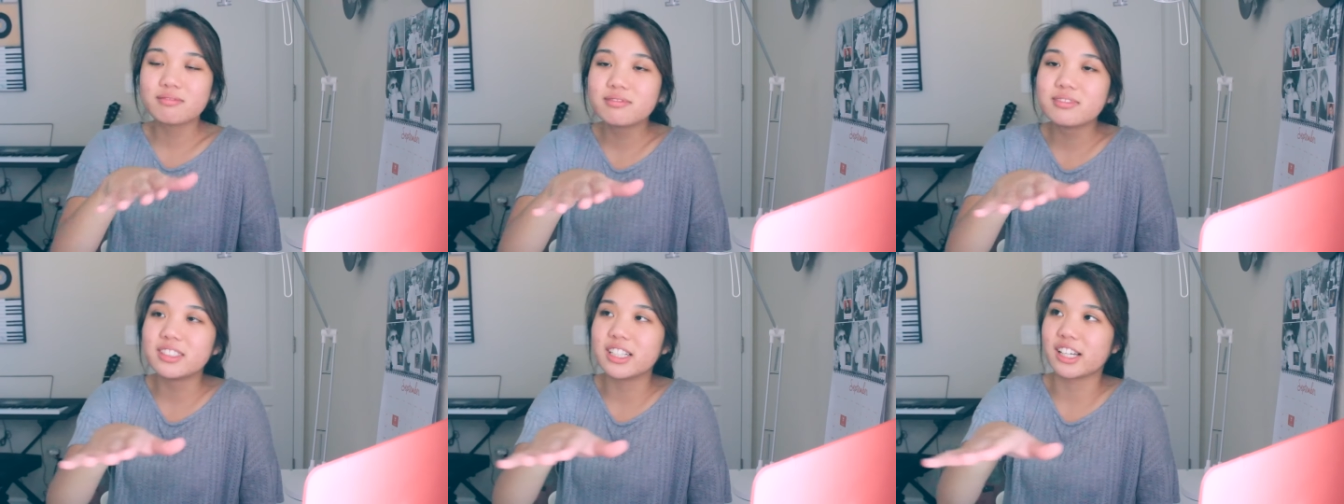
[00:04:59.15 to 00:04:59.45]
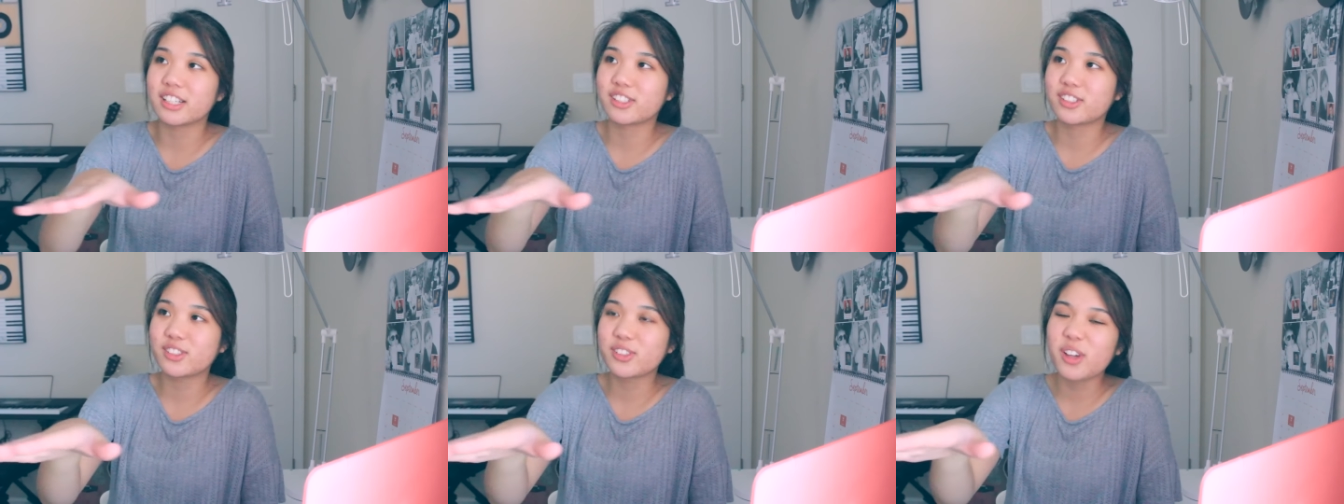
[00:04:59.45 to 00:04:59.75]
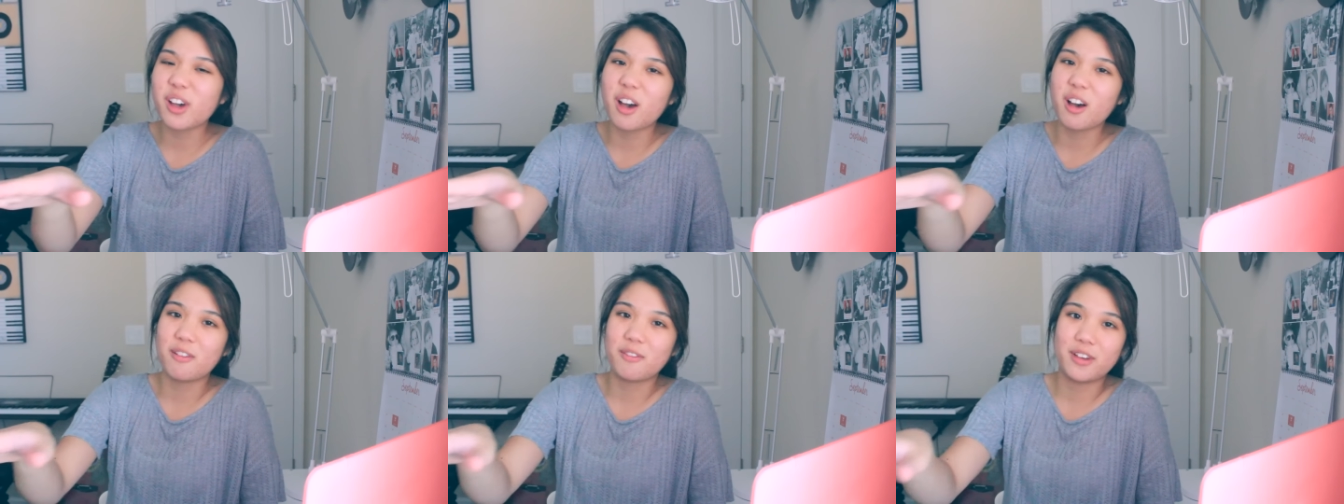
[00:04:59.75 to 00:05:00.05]

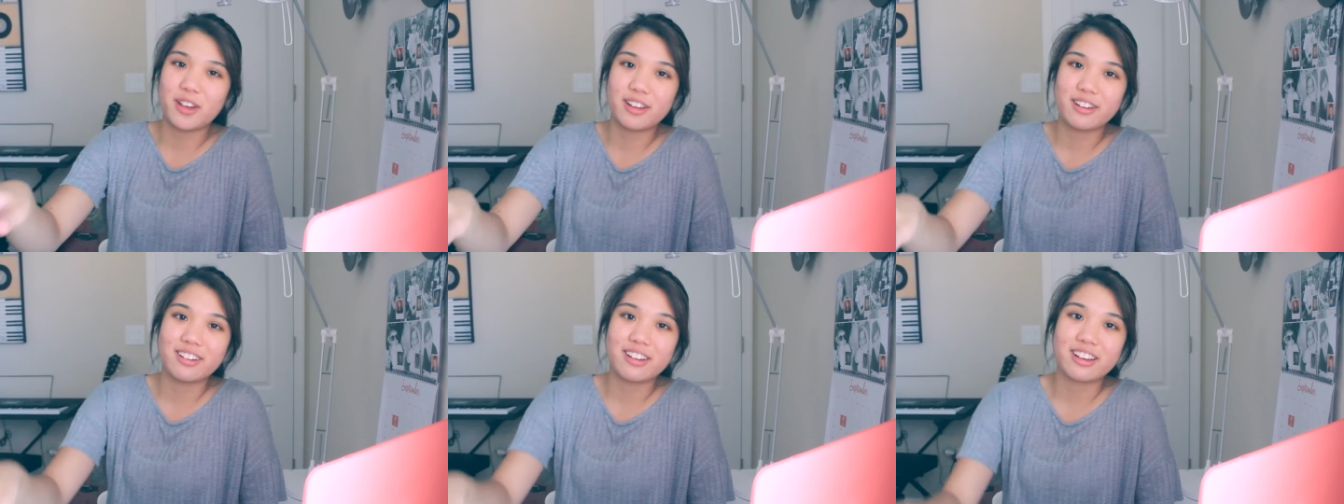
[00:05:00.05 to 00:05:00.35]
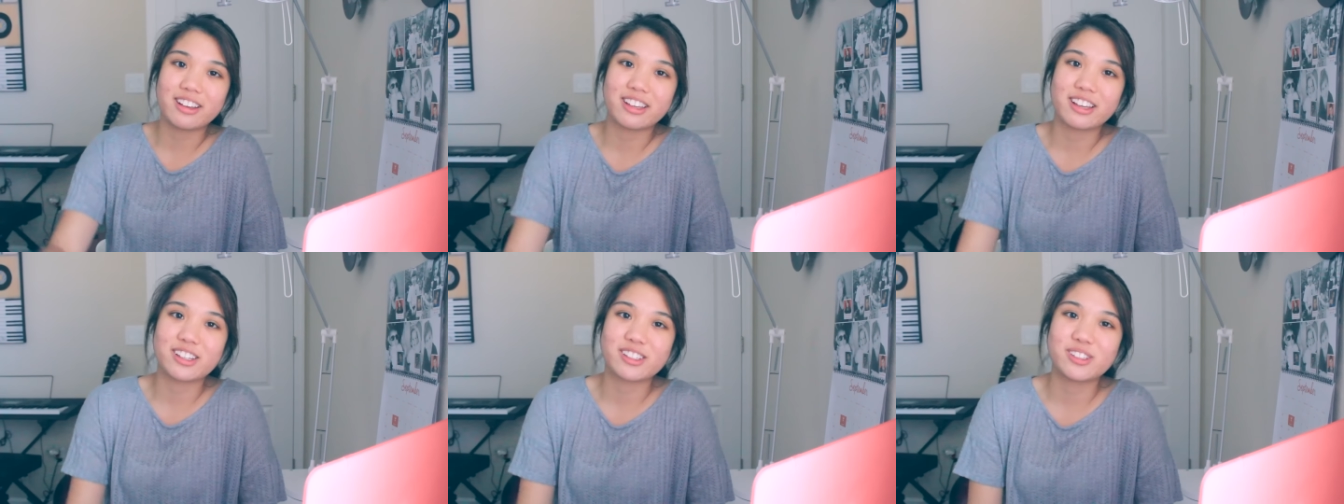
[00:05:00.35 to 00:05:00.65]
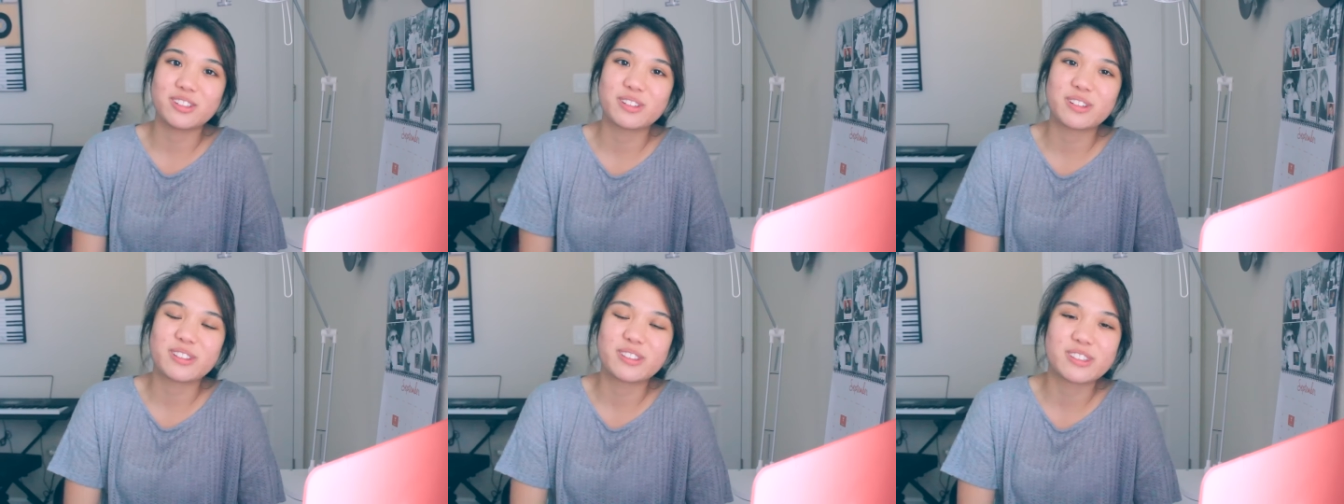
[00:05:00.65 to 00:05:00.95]
ness of it, I
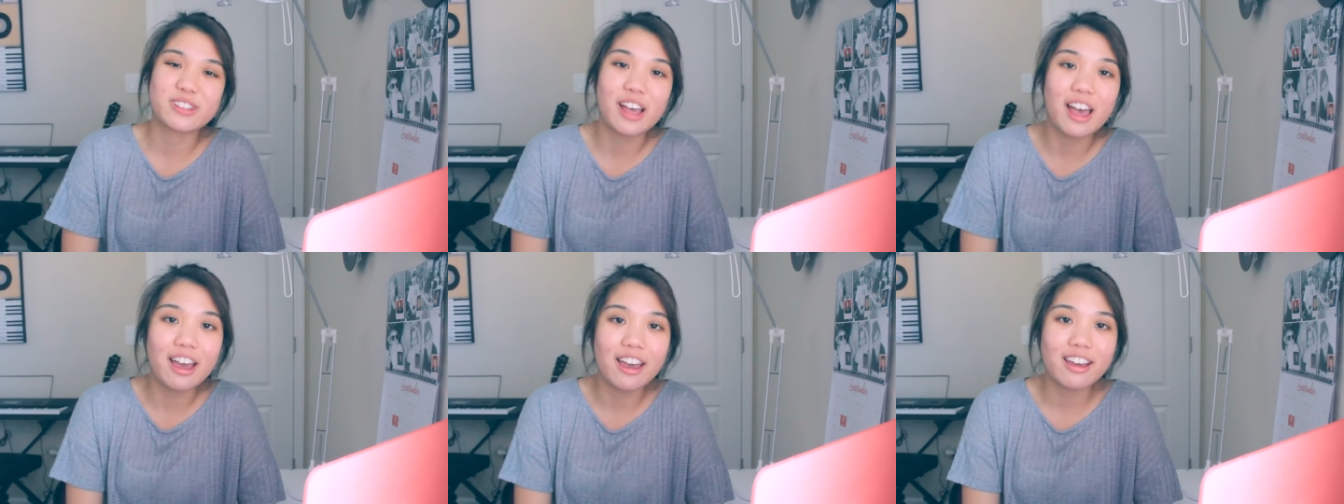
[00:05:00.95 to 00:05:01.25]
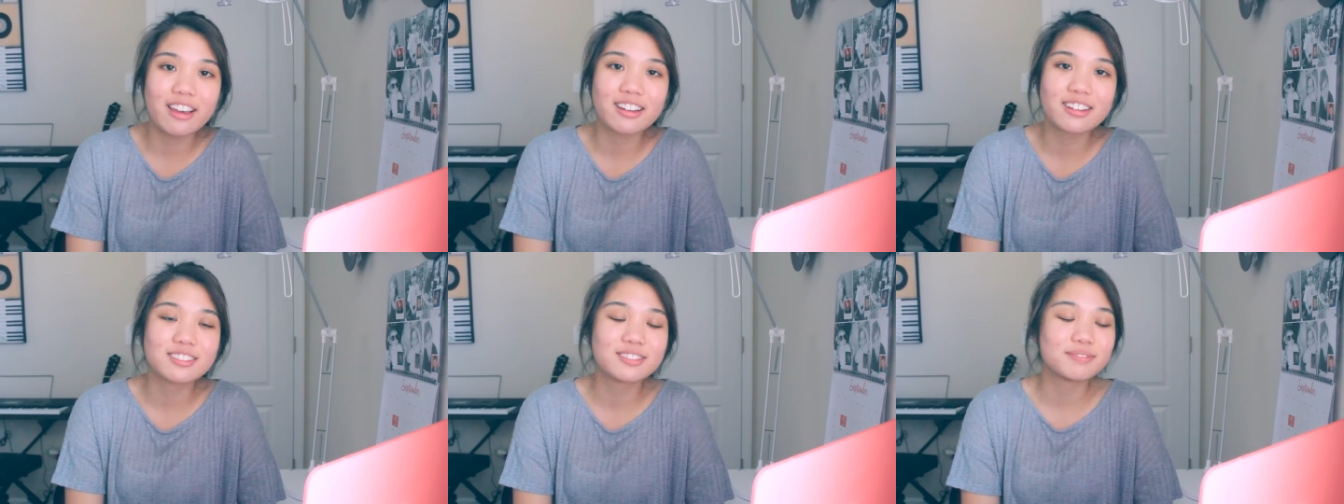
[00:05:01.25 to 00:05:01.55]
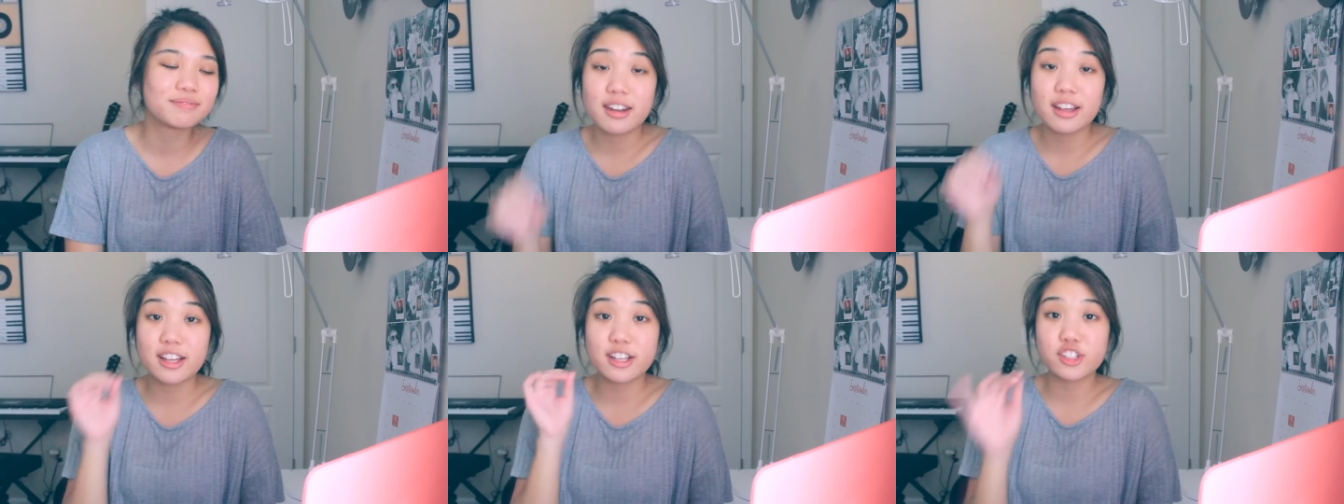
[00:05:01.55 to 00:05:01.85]
guess you can say.
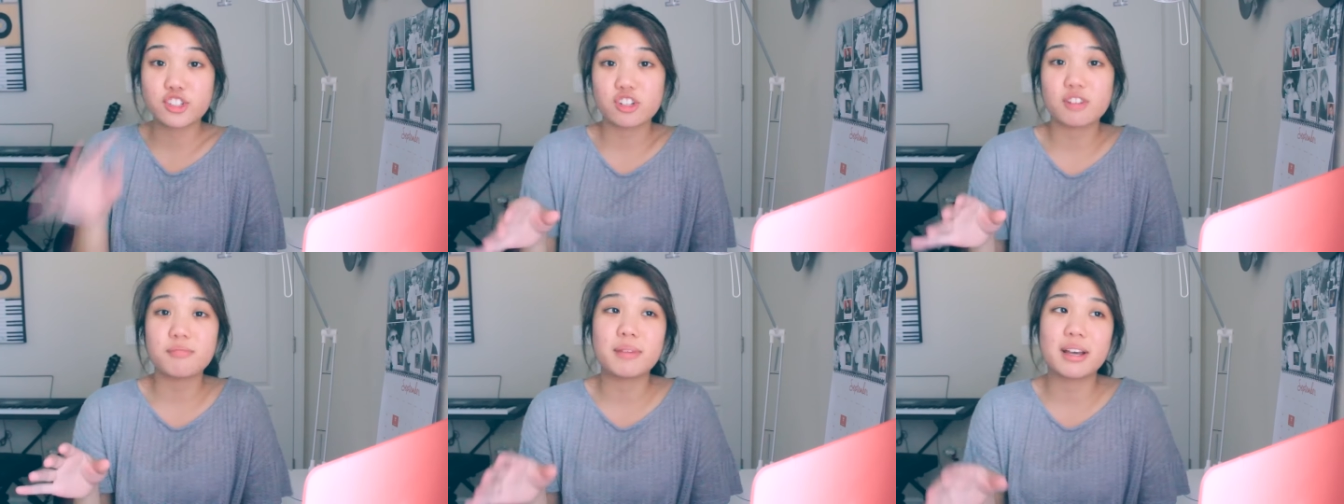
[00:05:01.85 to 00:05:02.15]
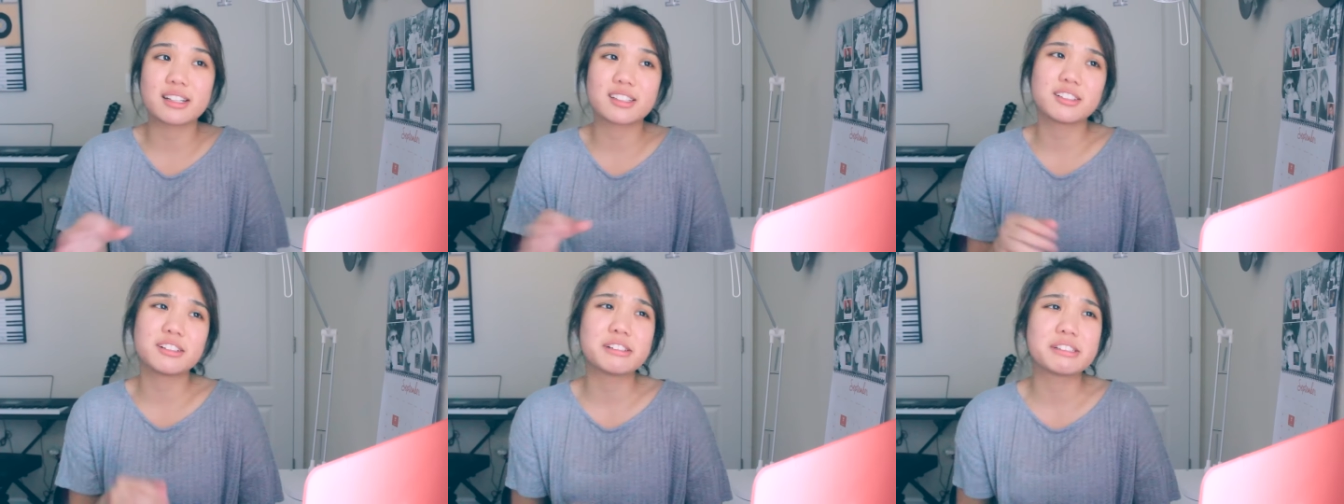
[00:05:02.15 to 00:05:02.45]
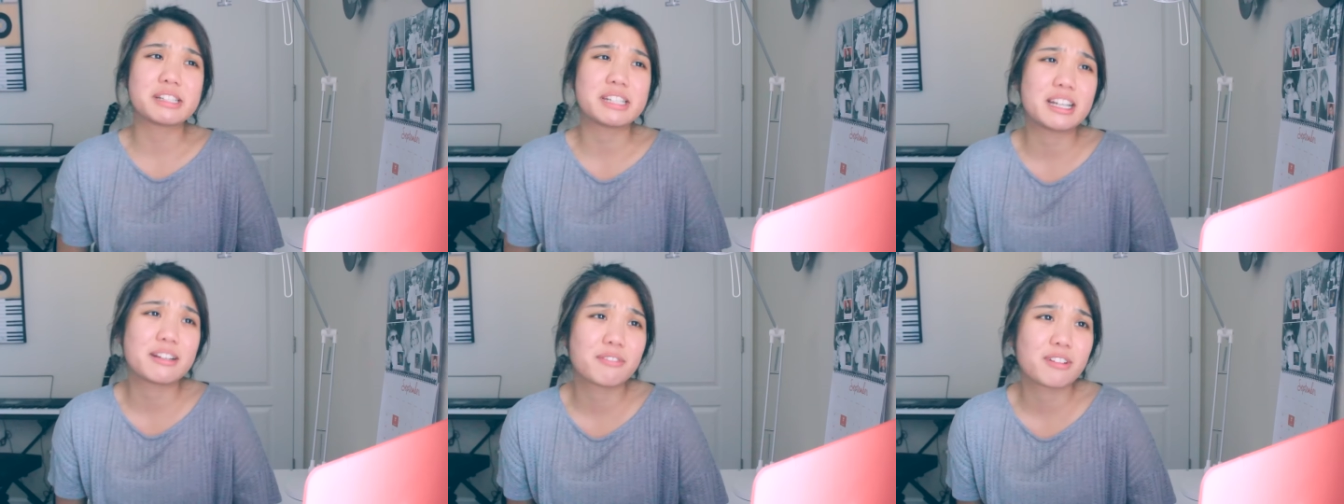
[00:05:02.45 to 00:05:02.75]
The instrumentals and